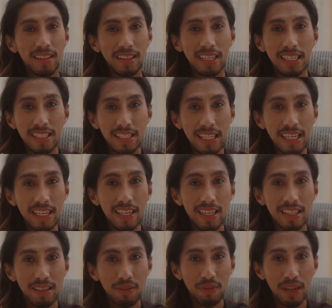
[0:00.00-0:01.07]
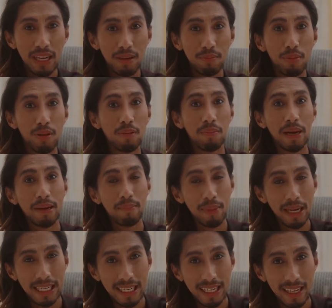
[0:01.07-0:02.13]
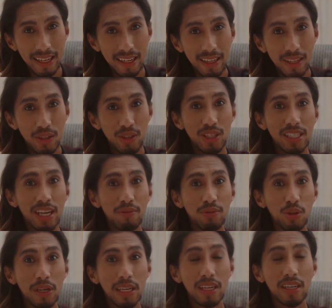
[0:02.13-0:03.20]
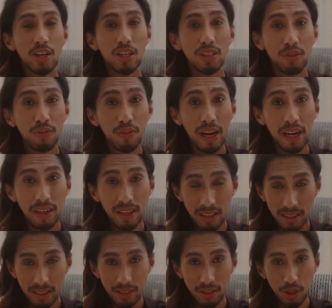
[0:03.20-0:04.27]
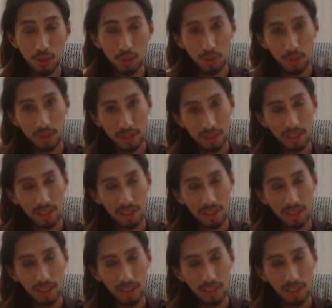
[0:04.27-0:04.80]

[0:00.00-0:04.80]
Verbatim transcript: This thing is available by Monday. You just have to click notify you.